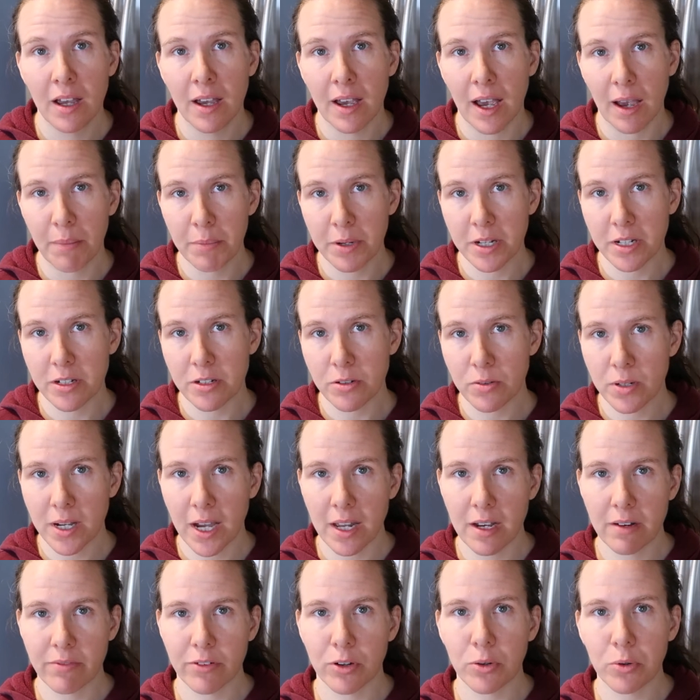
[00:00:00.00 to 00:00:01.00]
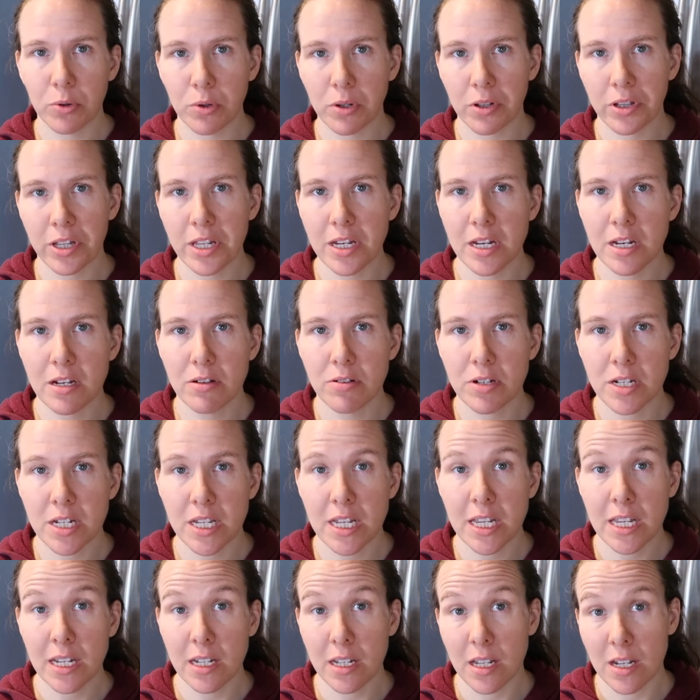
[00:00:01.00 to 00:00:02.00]
I'm going to do kind of a whole cleaning
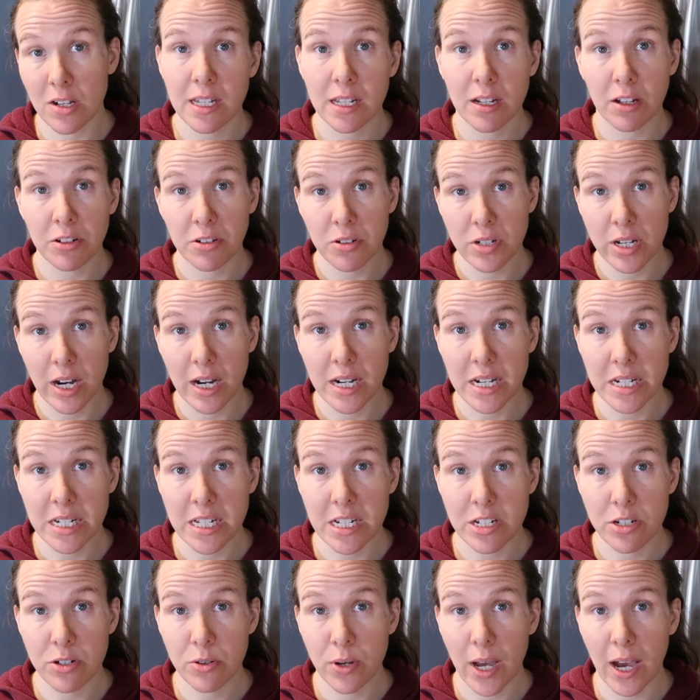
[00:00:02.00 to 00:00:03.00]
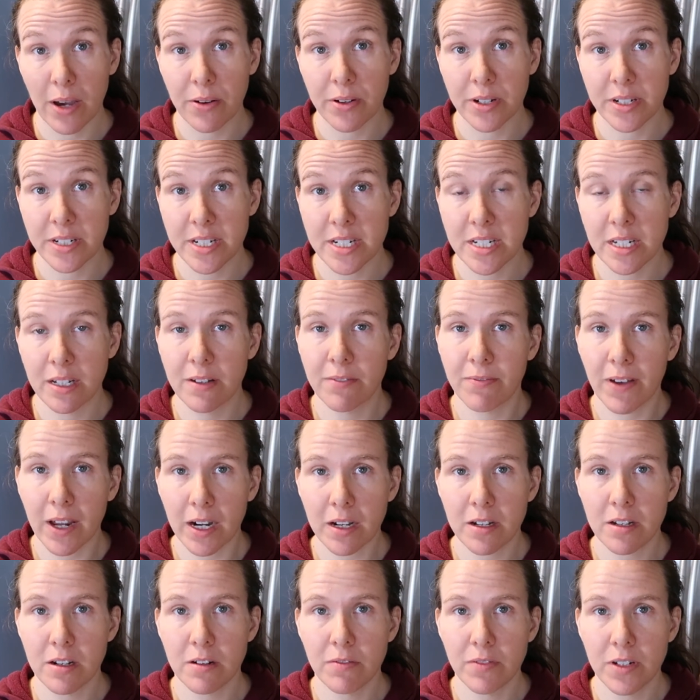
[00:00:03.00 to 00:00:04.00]
routine and also try to teach you how to
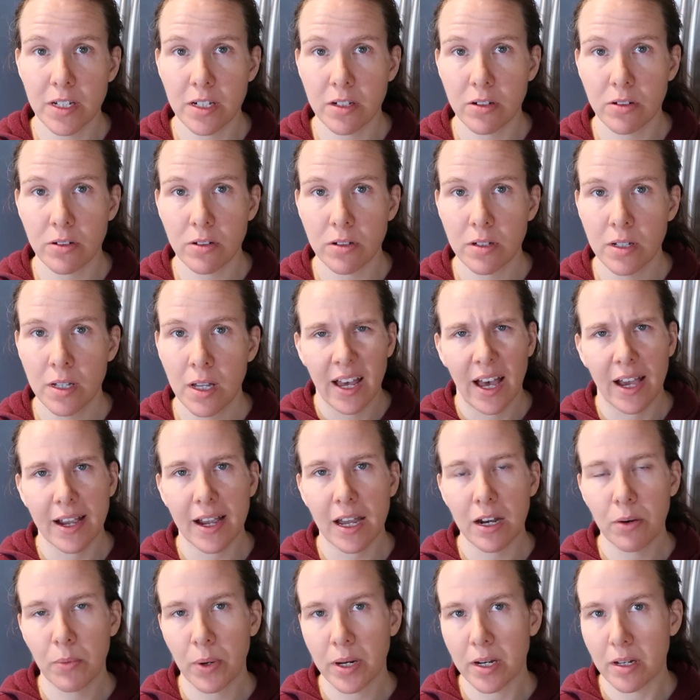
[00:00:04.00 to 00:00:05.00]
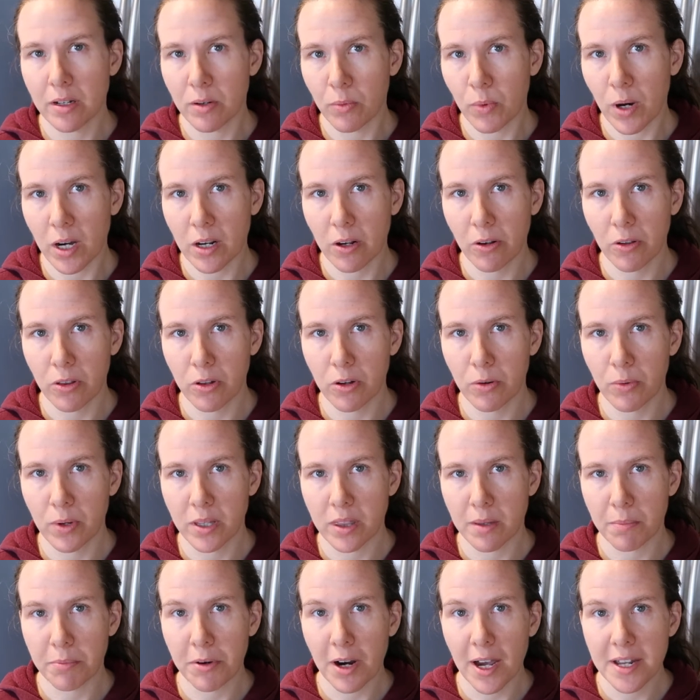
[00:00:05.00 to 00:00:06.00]
disinfect your vehicle. I kind of wanted to walk you through
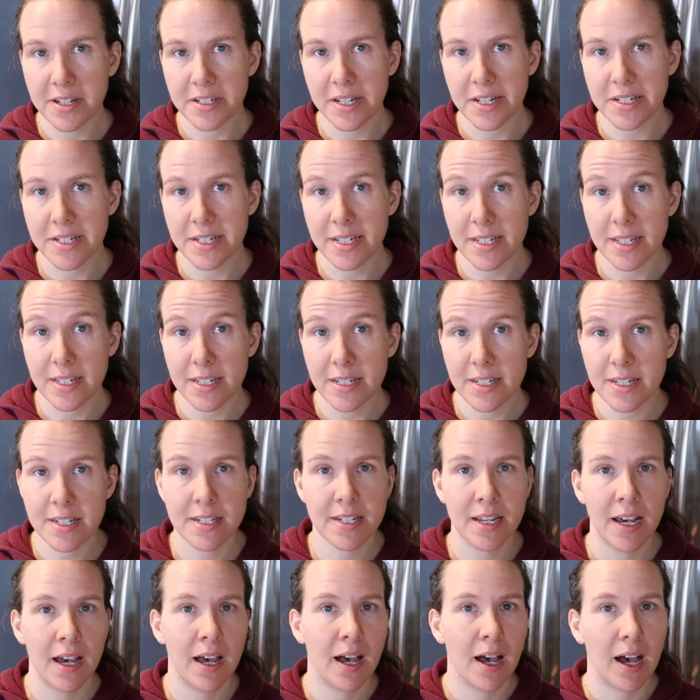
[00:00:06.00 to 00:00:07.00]
what the process is.